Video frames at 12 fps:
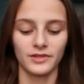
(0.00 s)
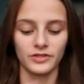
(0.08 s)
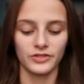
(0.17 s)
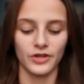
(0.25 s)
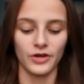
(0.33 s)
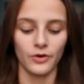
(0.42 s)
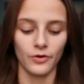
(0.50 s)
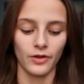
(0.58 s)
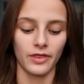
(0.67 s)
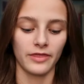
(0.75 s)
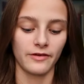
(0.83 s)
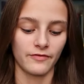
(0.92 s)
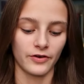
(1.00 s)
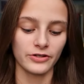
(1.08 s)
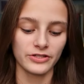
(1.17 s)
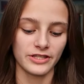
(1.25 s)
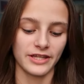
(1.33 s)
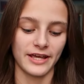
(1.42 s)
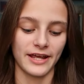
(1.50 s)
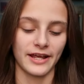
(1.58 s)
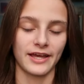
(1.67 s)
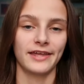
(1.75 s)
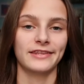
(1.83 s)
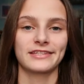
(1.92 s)
So the first
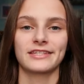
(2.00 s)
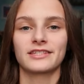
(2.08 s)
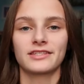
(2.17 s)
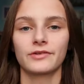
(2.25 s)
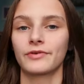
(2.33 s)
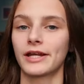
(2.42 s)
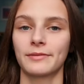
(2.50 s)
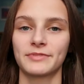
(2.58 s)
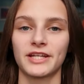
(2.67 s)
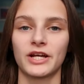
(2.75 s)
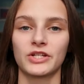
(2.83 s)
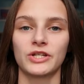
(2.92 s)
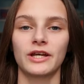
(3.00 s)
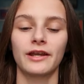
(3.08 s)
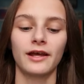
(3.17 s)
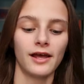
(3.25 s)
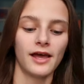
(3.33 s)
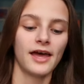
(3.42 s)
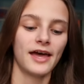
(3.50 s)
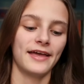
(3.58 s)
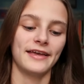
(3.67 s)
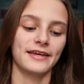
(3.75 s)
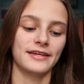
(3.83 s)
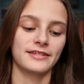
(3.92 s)
thing, and this is the random section,
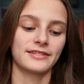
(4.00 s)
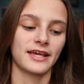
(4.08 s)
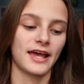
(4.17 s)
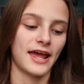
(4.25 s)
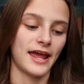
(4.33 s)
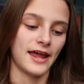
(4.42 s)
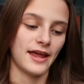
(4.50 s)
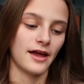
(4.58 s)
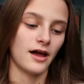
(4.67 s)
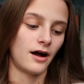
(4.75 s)
is a